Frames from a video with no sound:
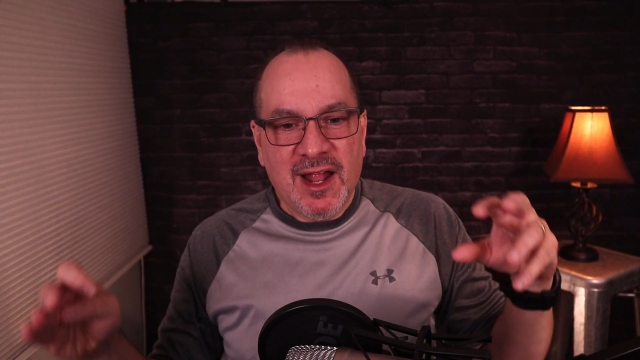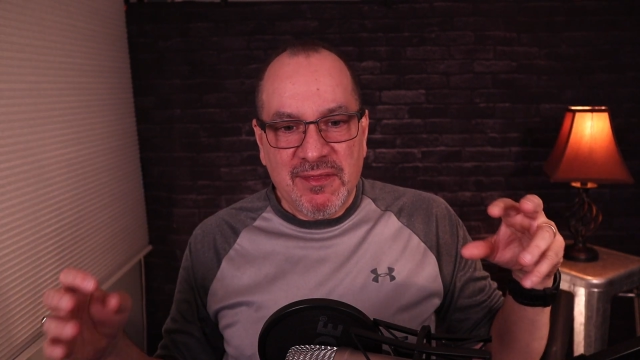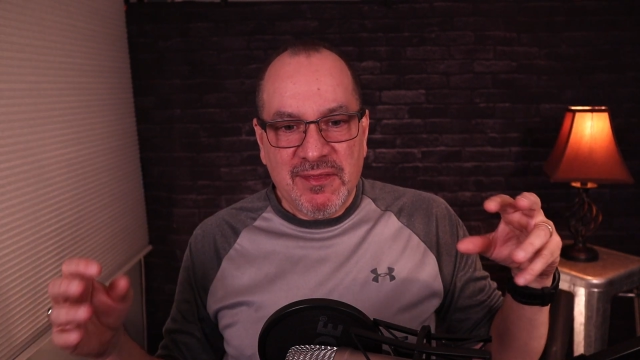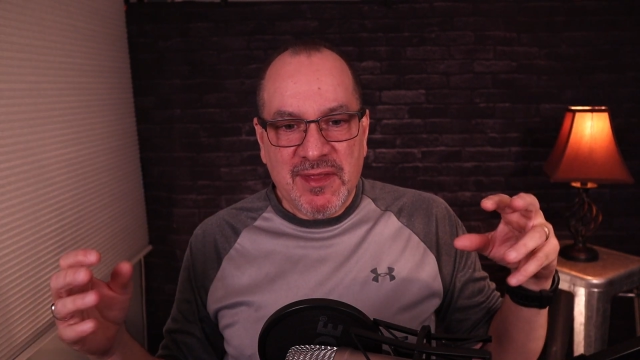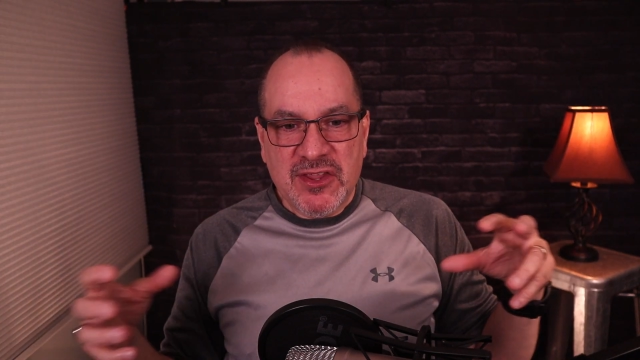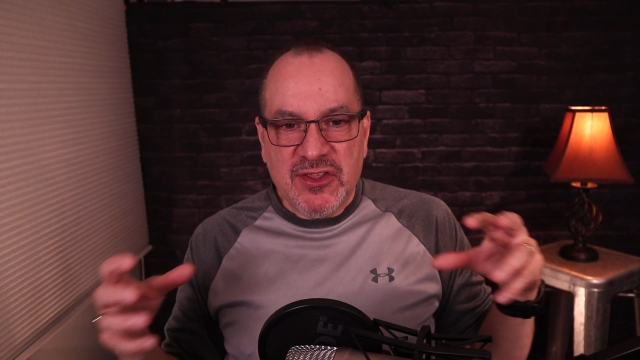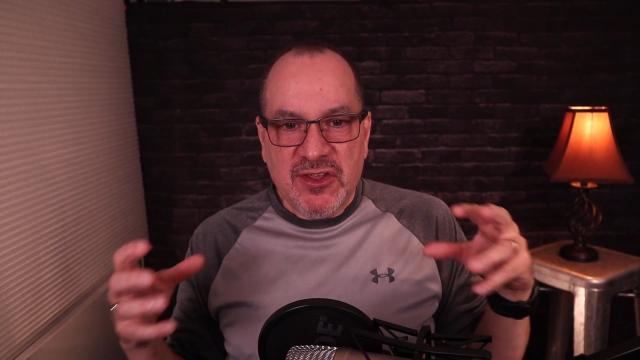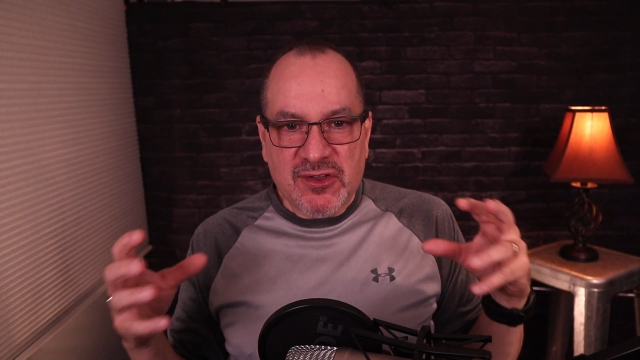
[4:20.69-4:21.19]

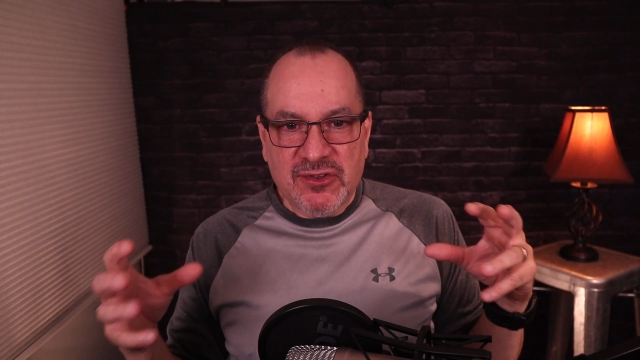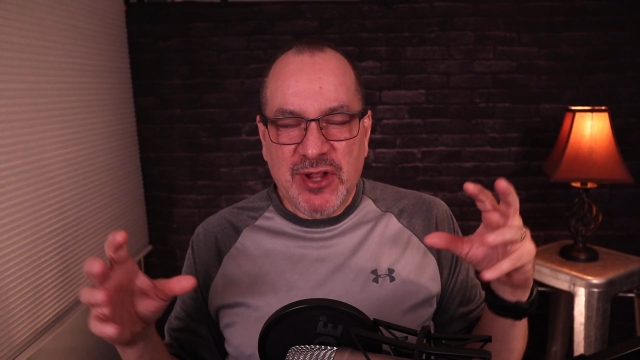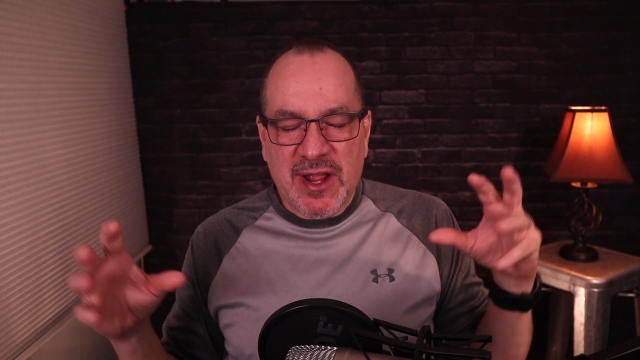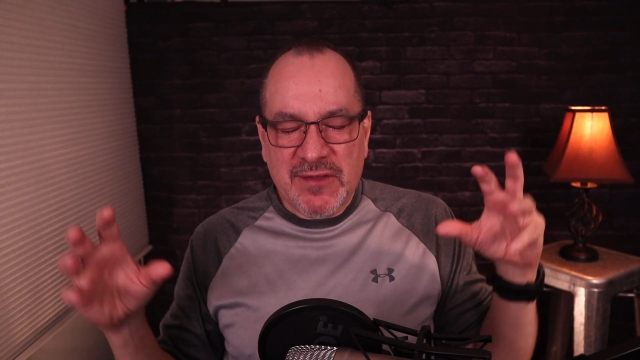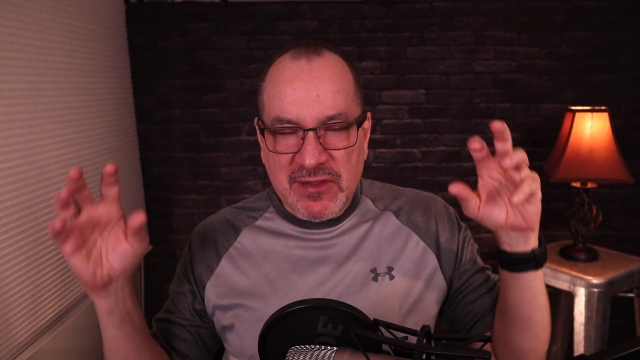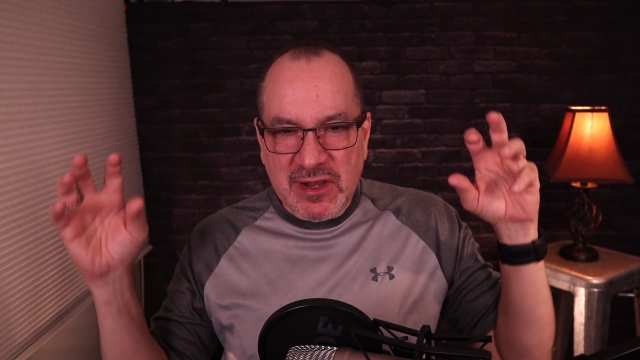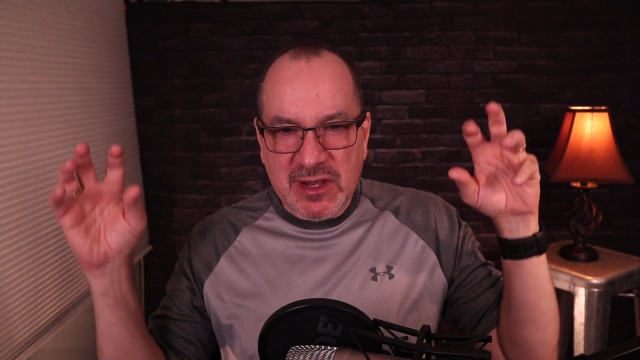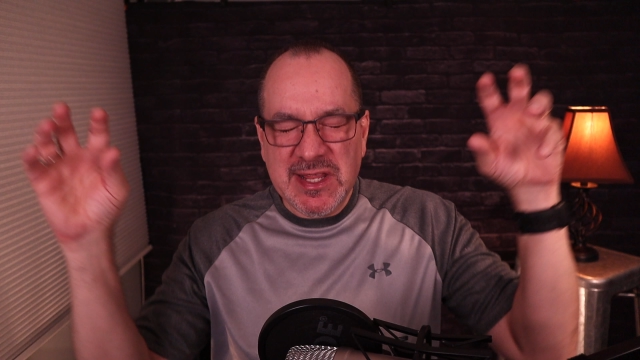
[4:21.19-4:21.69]
that you, you
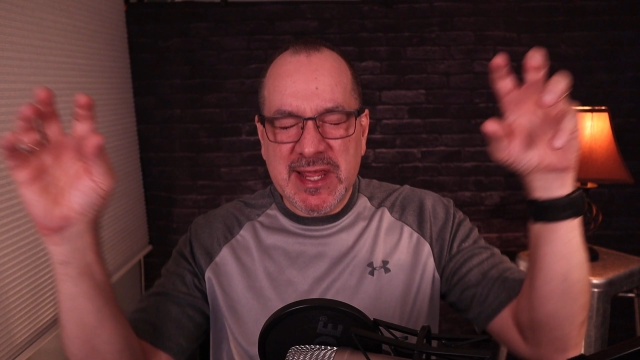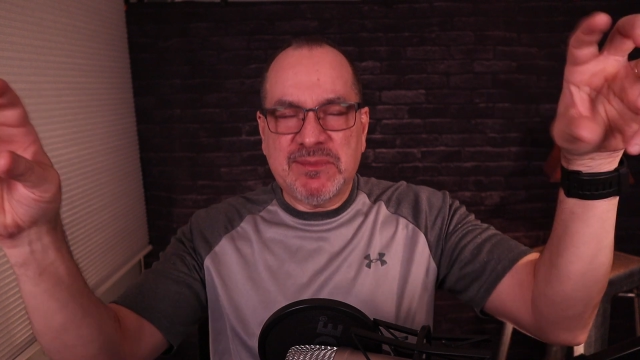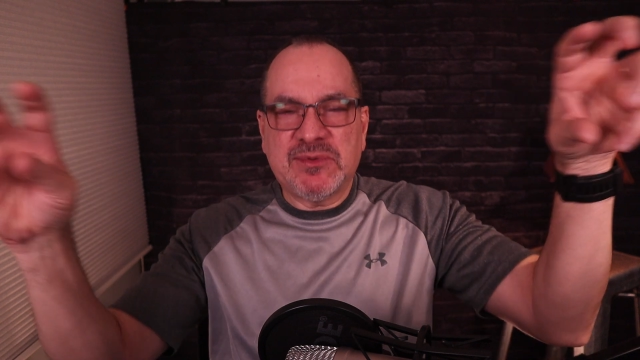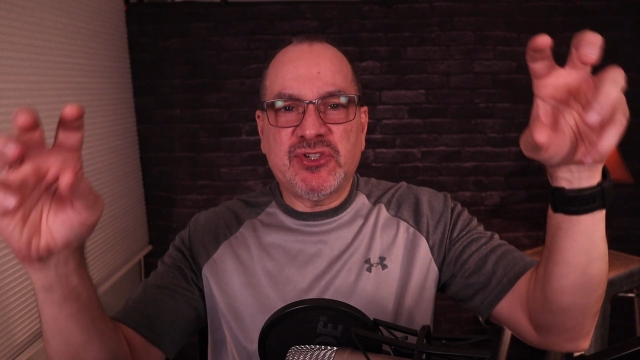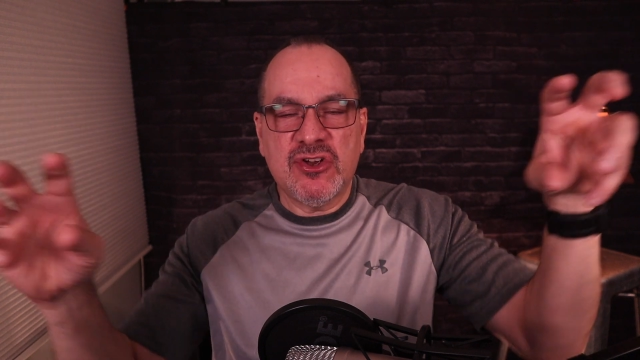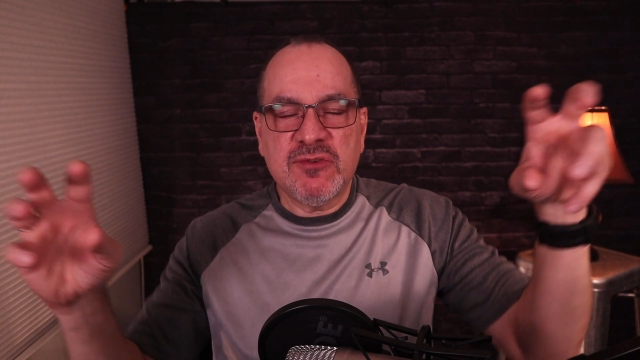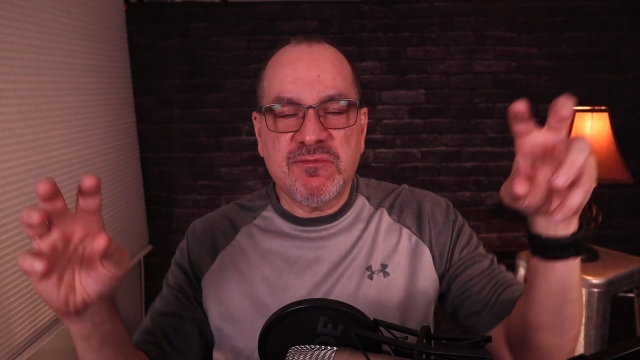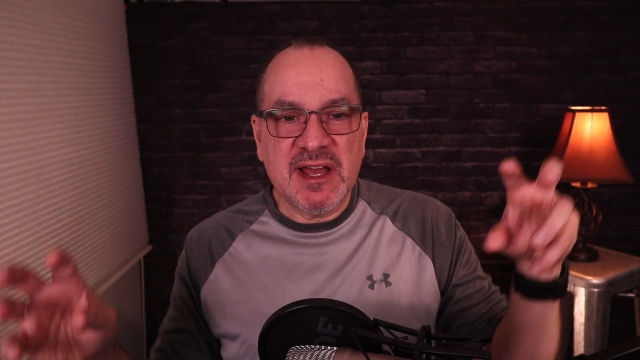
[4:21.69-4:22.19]
have to leap
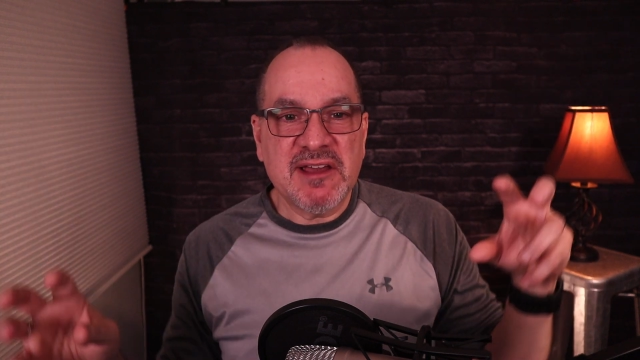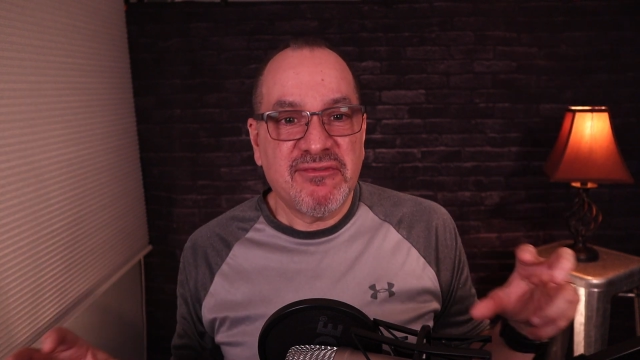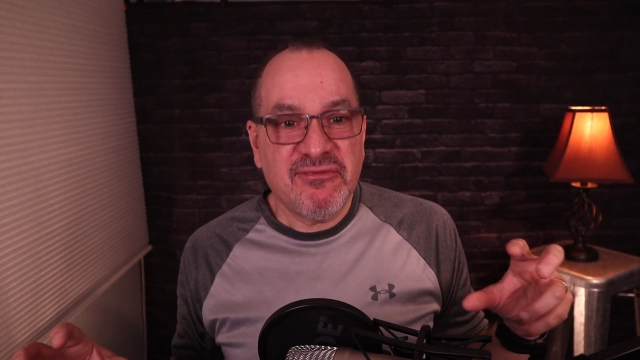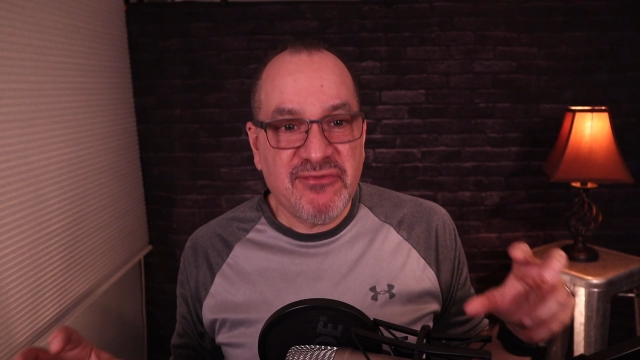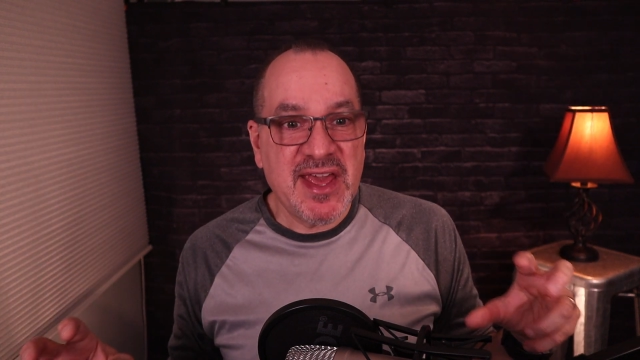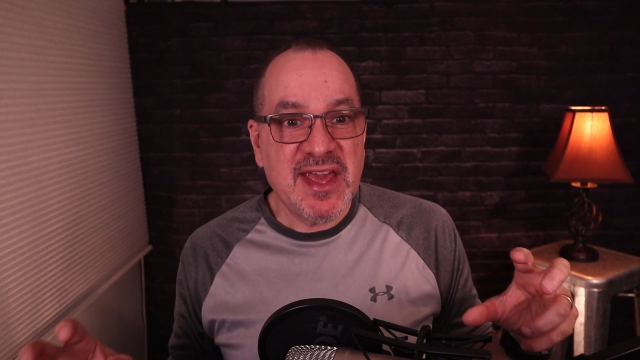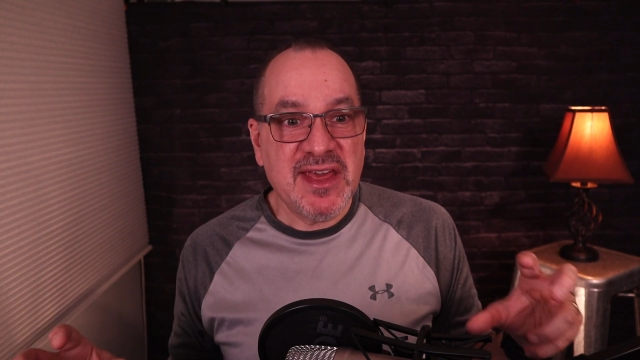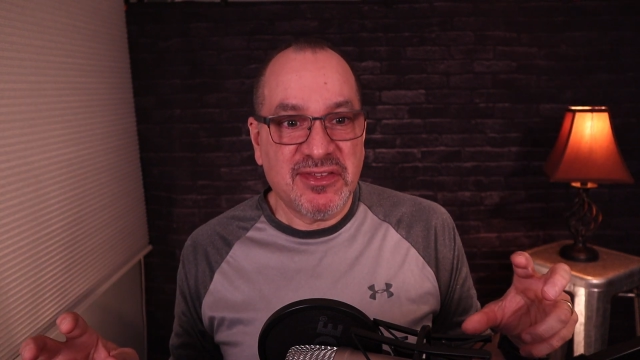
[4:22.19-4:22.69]
to by
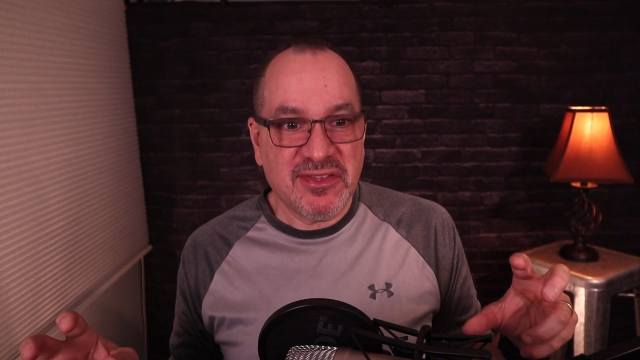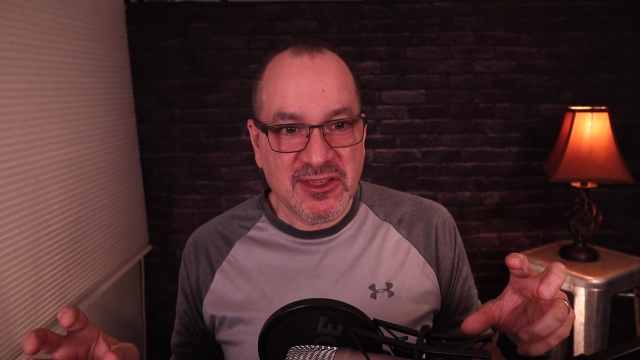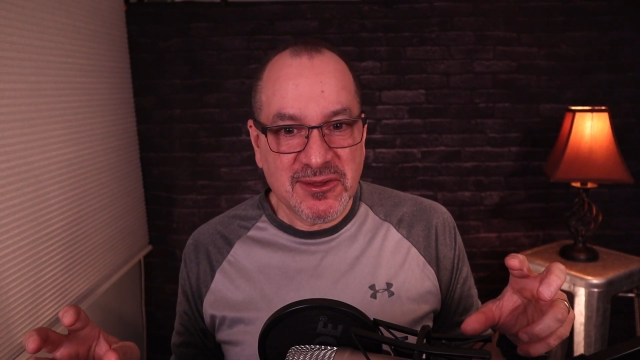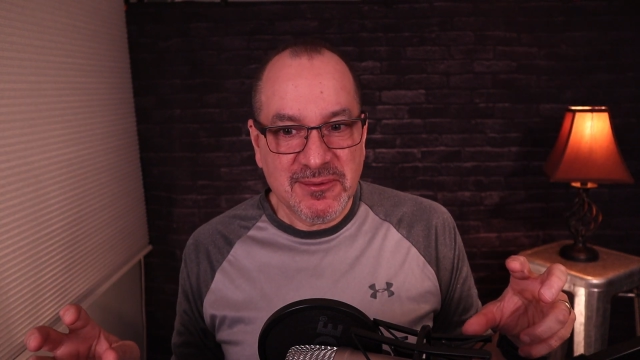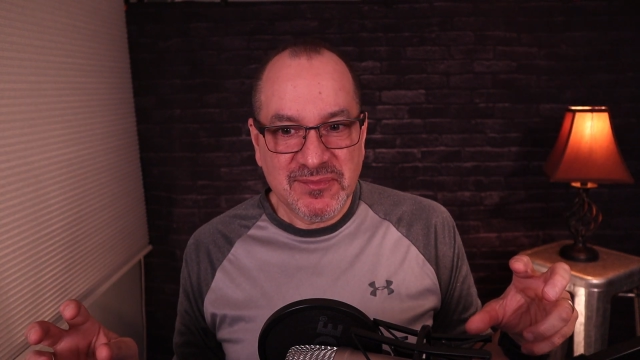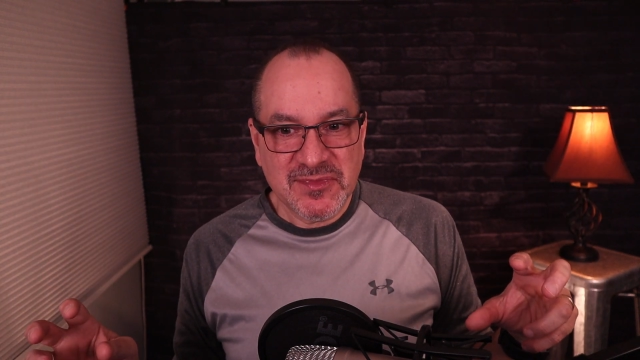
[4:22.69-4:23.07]
faith.